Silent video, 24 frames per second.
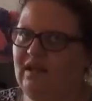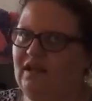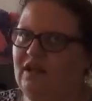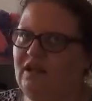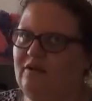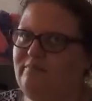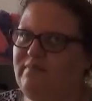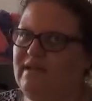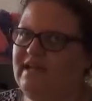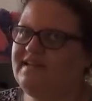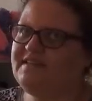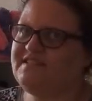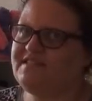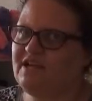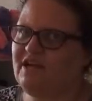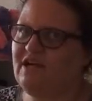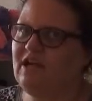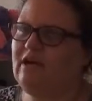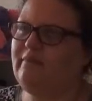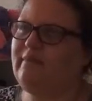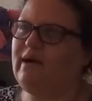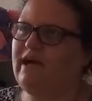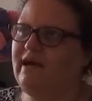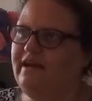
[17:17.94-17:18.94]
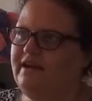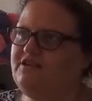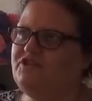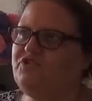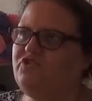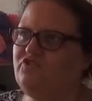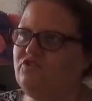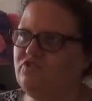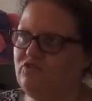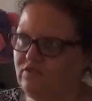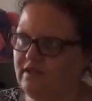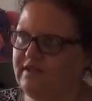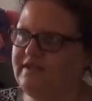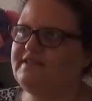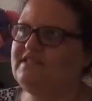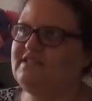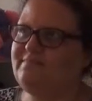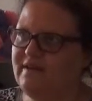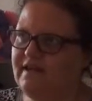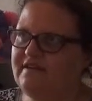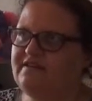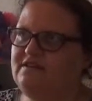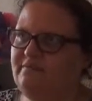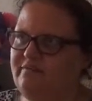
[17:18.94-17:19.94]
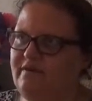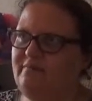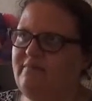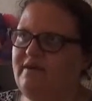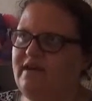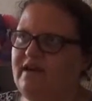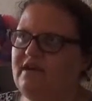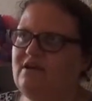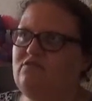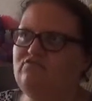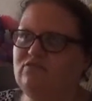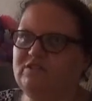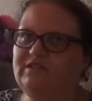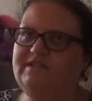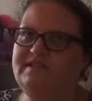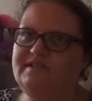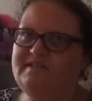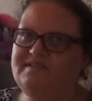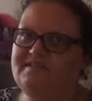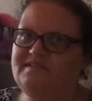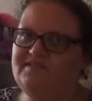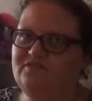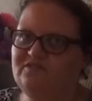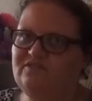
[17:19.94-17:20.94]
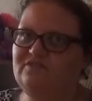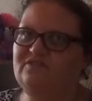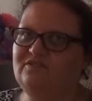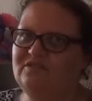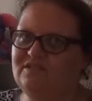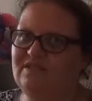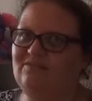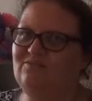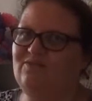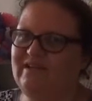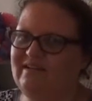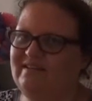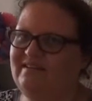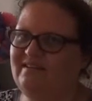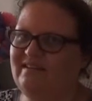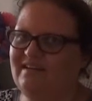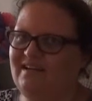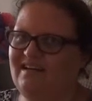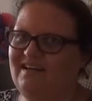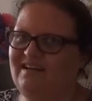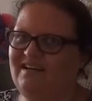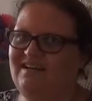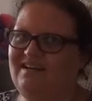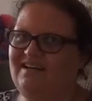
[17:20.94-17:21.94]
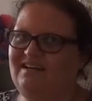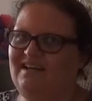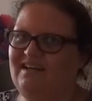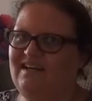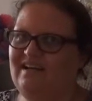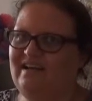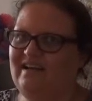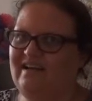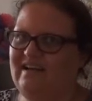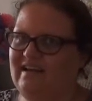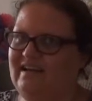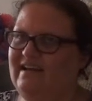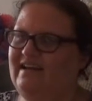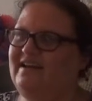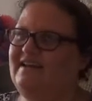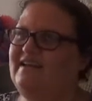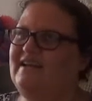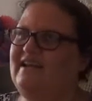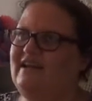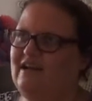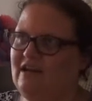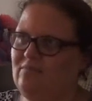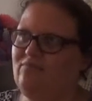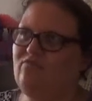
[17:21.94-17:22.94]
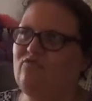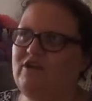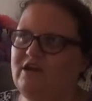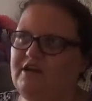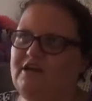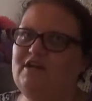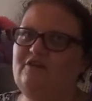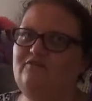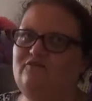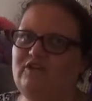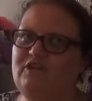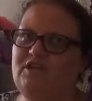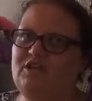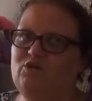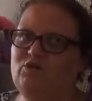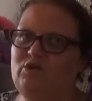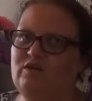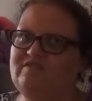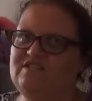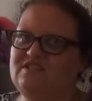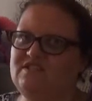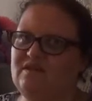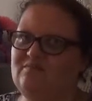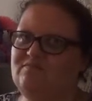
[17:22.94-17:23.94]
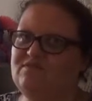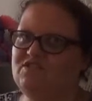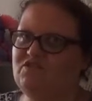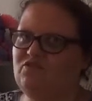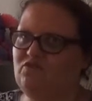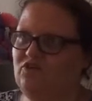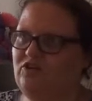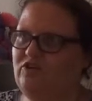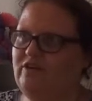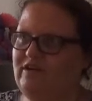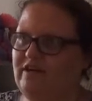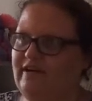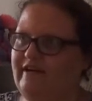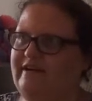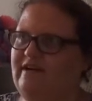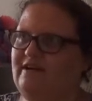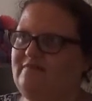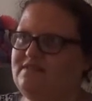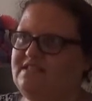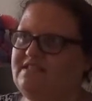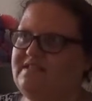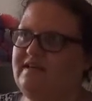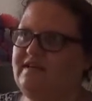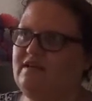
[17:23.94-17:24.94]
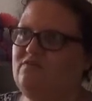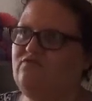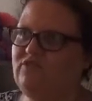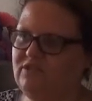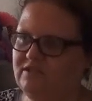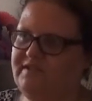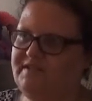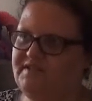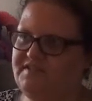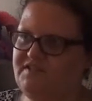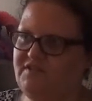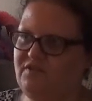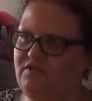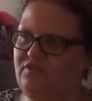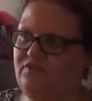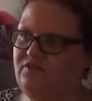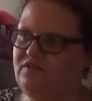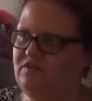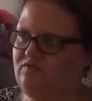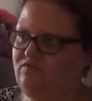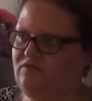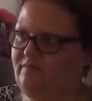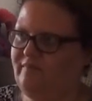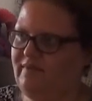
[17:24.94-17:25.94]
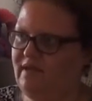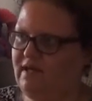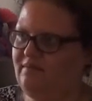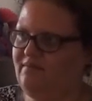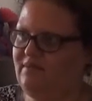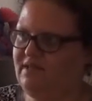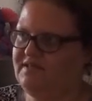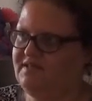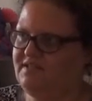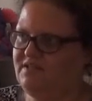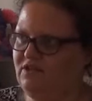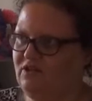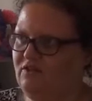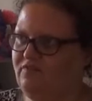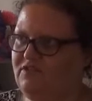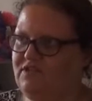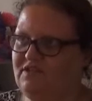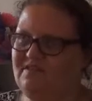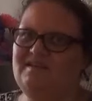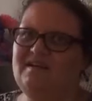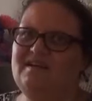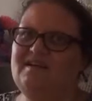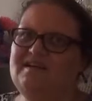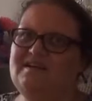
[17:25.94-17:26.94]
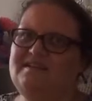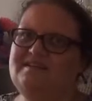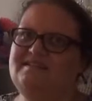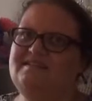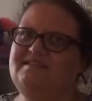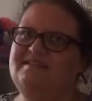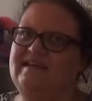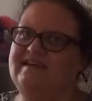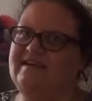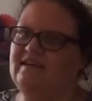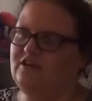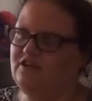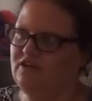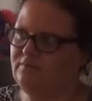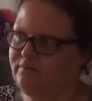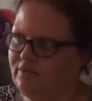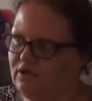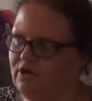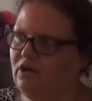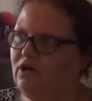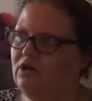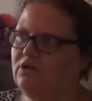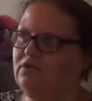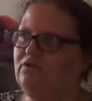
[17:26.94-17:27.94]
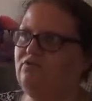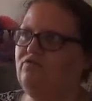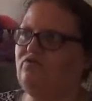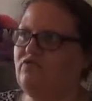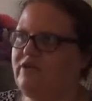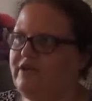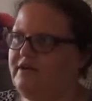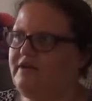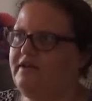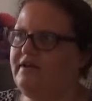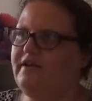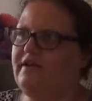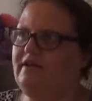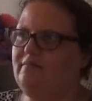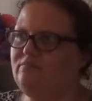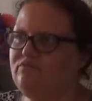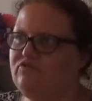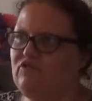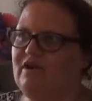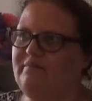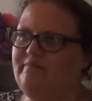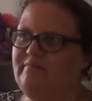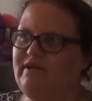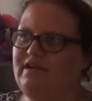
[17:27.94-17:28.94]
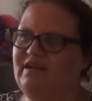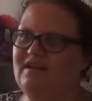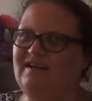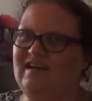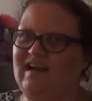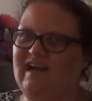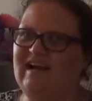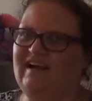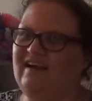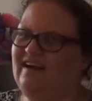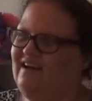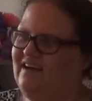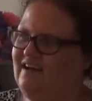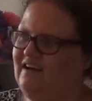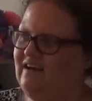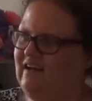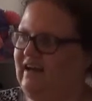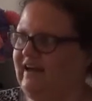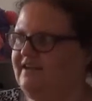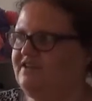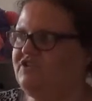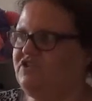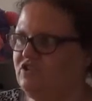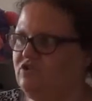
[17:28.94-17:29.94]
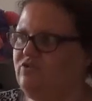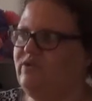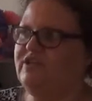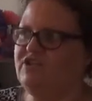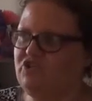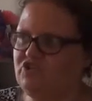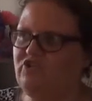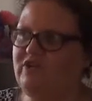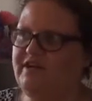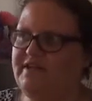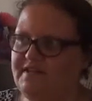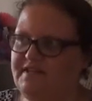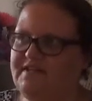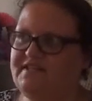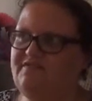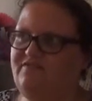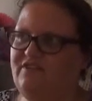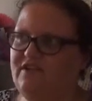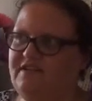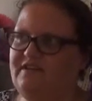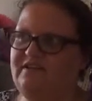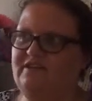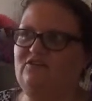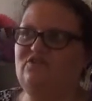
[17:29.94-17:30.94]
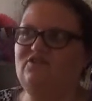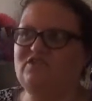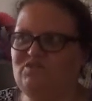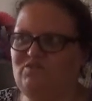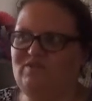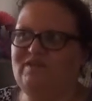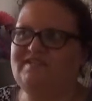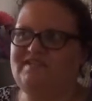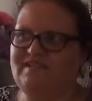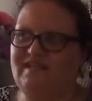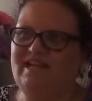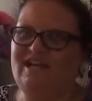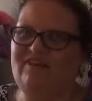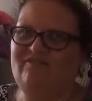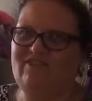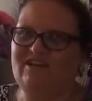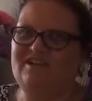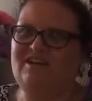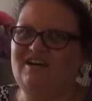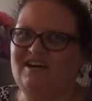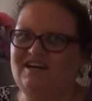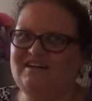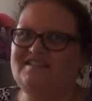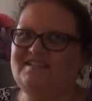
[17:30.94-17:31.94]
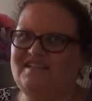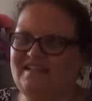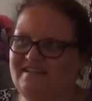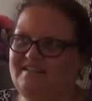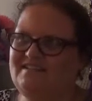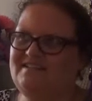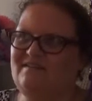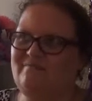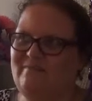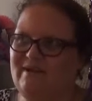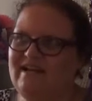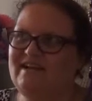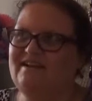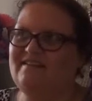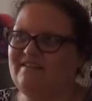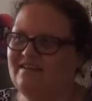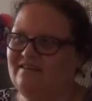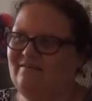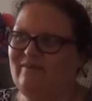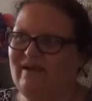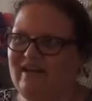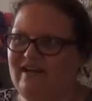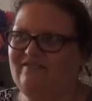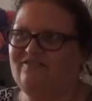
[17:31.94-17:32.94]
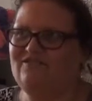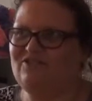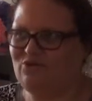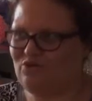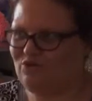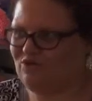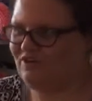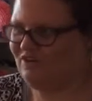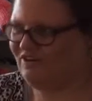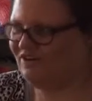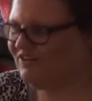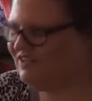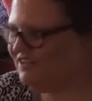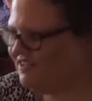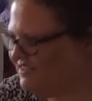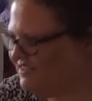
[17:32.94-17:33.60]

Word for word: Meantime, I do expect to be back really soon with uh, an am reading video of some sort. I am saying really soon to remind myself to stay on the ball of reading and prepping. Uh, I do enjoy these videos once I have the content to make them, after all.